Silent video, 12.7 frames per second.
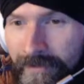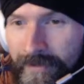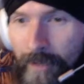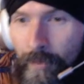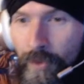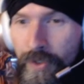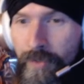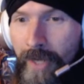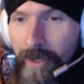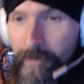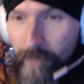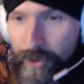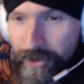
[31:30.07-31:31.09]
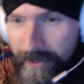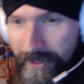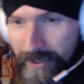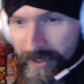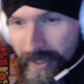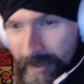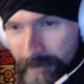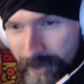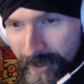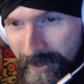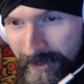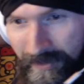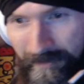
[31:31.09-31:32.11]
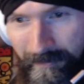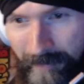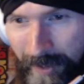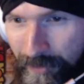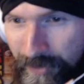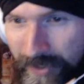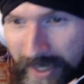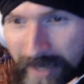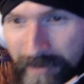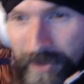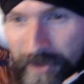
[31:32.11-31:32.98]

I'm always bad at butchering these names because people's names are